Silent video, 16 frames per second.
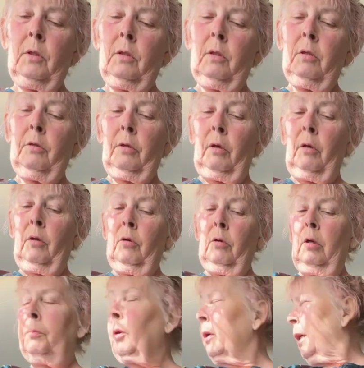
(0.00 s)
to
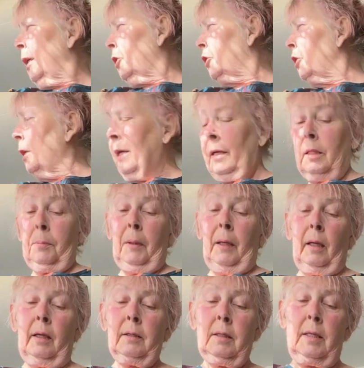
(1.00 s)
cook. My kitchen has been
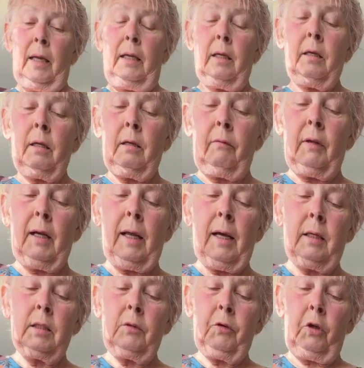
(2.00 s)
extended in the
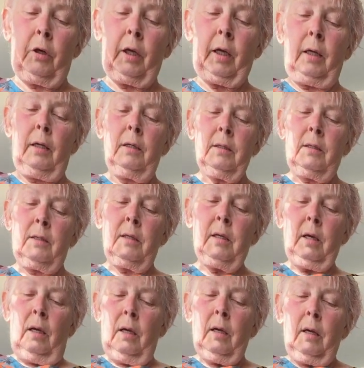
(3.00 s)
last few years,
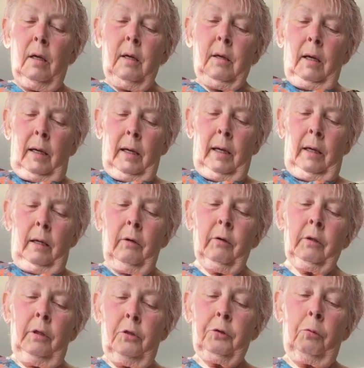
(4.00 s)
and
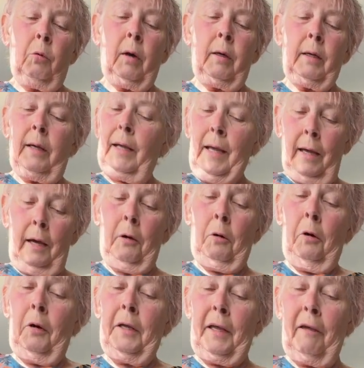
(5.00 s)
I do wonder
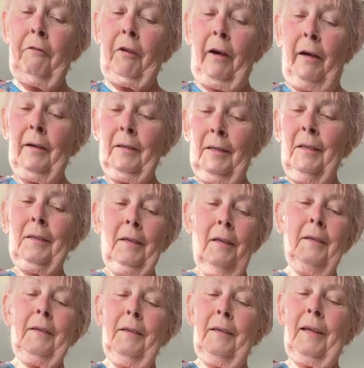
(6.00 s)
how I
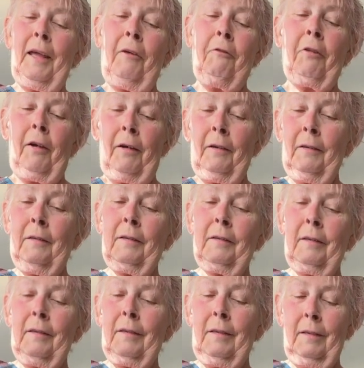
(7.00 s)
ever
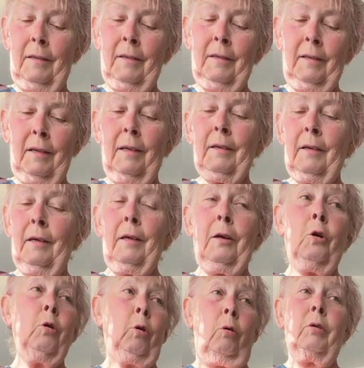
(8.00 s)

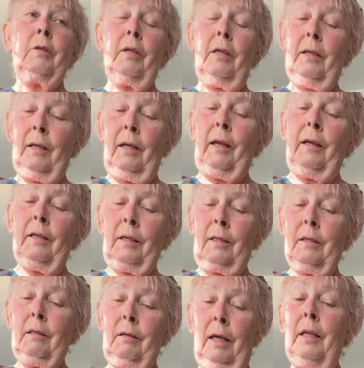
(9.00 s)
cooked in a
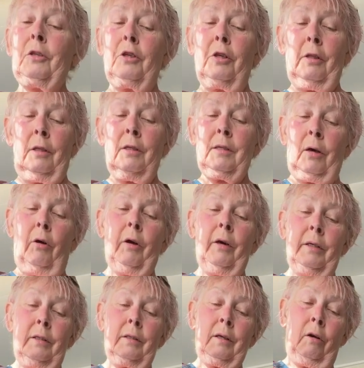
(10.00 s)
kitchen the
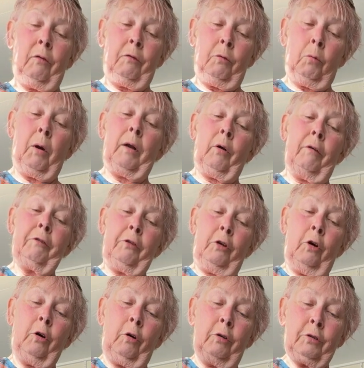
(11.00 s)
size of the one I've
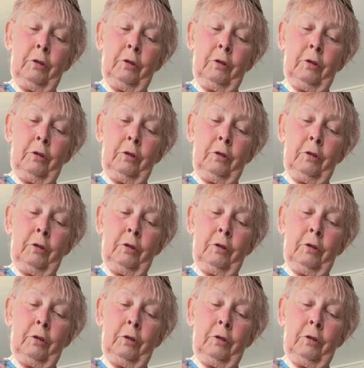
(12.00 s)
got.